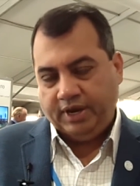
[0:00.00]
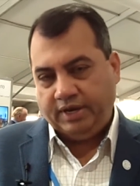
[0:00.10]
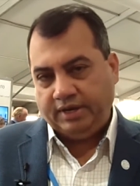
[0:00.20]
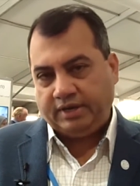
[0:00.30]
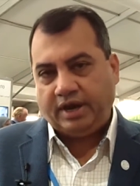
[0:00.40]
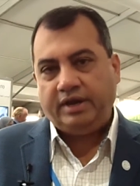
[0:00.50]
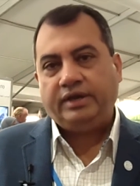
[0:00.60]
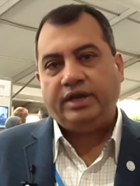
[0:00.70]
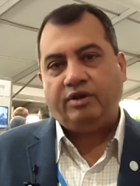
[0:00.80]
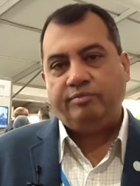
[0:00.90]
And
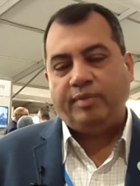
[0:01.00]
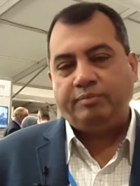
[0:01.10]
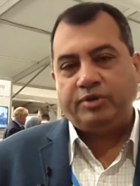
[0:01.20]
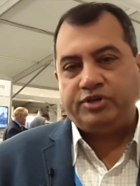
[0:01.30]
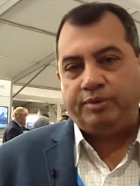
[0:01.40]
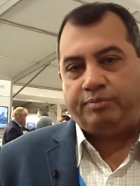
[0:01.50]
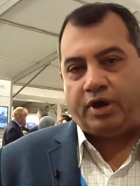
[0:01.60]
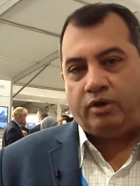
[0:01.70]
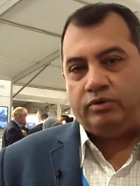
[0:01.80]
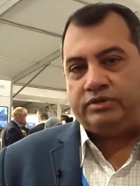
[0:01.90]
currently our membership
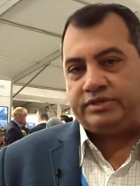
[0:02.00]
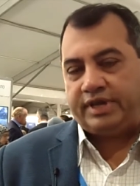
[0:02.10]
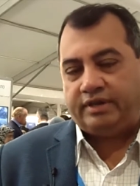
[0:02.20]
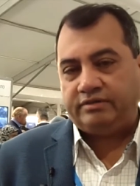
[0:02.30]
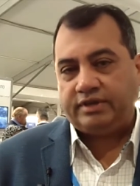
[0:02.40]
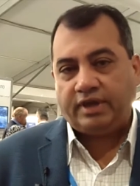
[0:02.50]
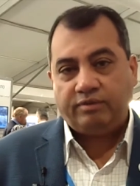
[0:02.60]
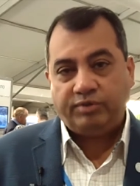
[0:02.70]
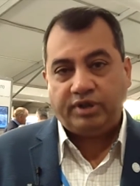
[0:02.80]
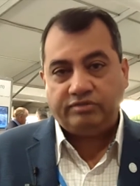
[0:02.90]
count stands at
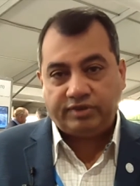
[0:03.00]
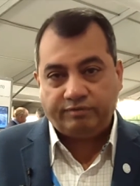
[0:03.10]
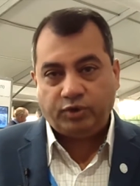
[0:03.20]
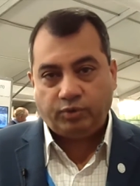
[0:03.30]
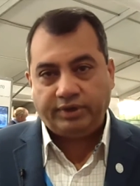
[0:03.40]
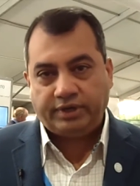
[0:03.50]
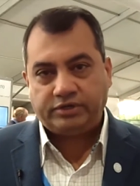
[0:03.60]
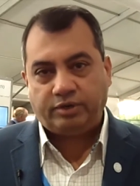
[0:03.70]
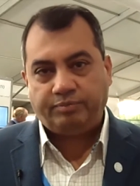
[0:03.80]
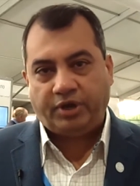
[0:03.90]
171
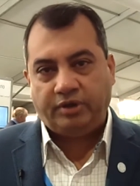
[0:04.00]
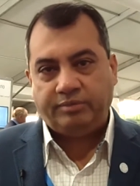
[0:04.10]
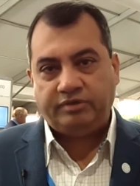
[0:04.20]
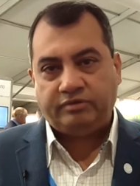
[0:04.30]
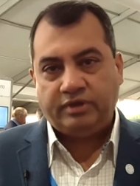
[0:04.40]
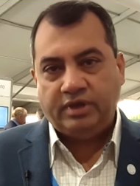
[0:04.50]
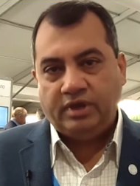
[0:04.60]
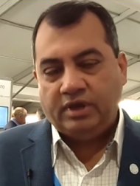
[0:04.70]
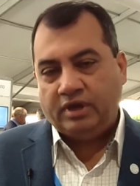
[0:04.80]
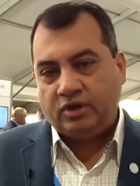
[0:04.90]
national parliaments,
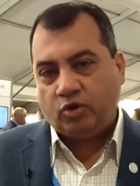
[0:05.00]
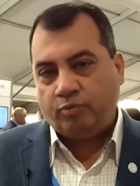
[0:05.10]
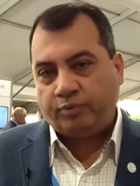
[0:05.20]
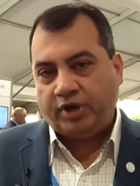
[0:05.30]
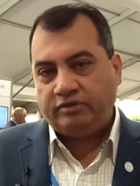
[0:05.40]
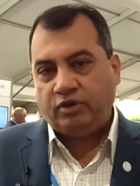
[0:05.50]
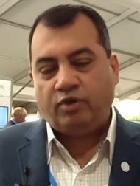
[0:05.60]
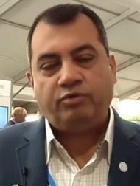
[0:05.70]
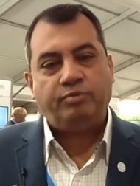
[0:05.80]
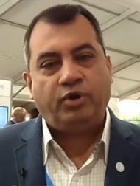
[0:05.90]
uh, comprising
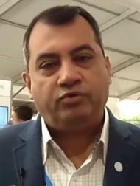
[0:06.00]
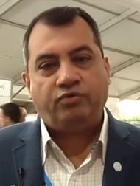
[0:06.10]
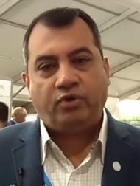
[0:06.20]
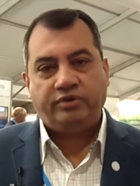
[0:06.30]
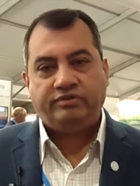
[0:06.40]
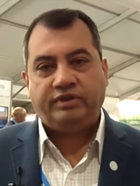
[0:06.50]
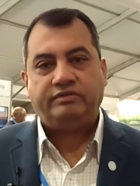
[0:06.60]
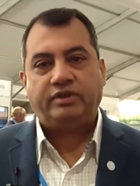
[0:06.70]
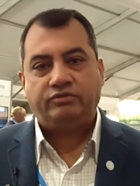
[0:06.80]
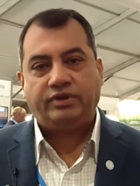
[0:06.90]
of about
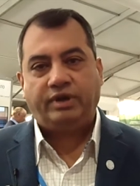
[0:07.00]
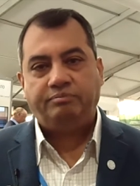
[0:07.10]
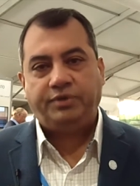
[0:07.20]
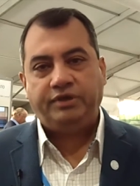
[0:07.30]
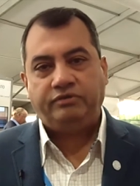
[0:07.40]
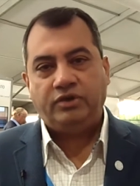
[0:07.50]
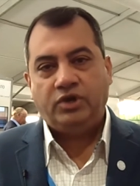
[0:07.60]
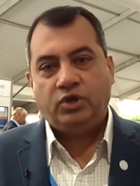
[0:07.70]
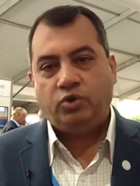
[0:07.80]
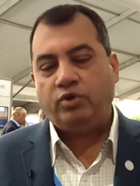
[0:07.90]
46,000 MPs
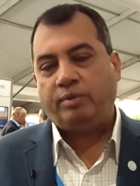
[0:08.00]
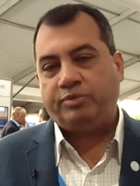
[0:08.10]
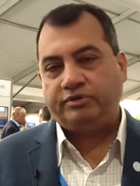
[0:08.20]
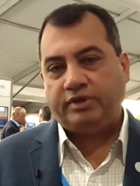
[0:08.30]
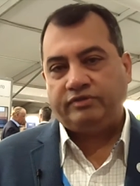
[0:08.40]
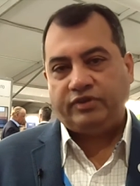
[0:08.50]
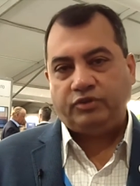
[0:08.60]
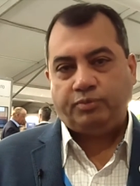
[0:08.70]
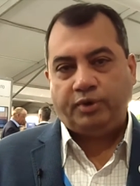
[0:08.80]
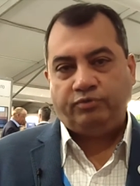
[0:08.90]
who represent
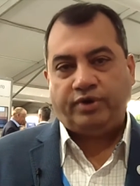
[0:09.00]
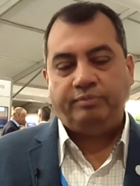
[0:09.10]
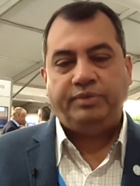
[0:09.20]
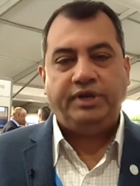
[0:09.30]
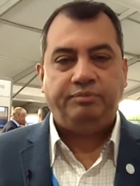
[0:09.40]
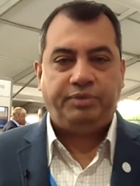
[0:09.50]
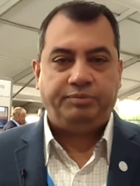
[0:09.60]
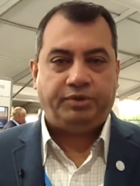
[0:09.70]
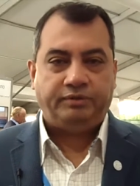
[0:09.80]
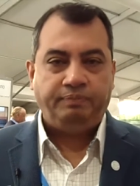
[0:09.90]
6.5 billion
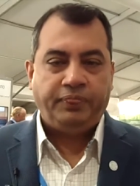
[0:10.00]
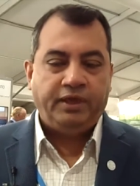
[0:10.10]
people.